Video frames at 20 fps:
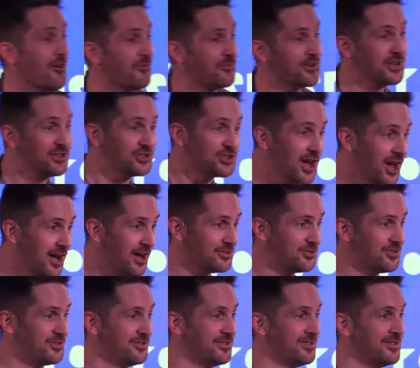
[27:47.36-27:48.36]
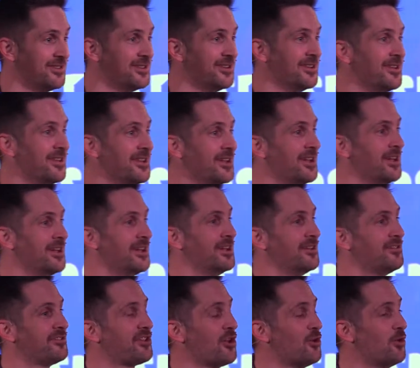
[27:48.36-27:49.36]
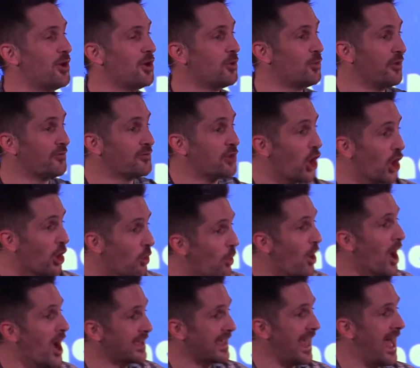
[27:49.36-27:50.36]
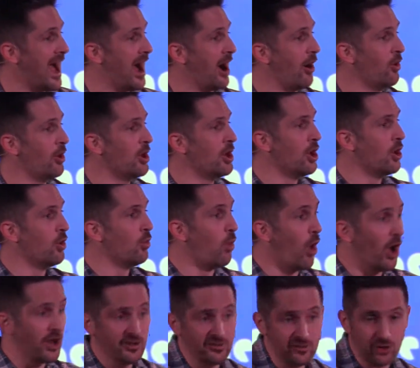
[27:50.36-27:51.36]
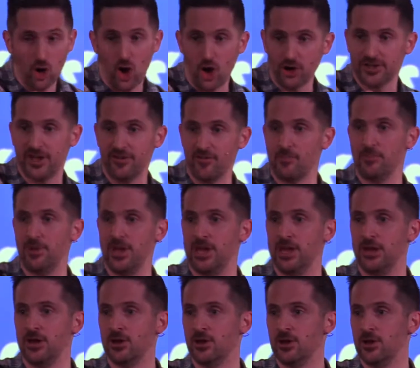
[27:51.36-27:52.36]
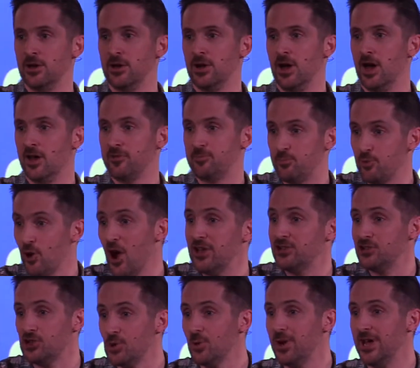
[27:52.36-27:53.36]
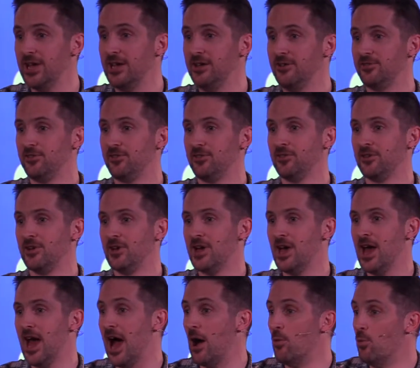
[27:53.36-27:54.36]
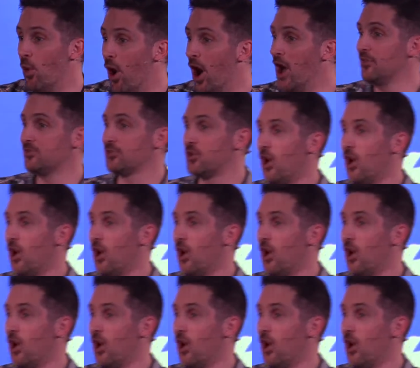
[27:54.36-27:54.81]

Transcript: in the offering at church. So we've got to work out, what has God given me as bread to eat? And what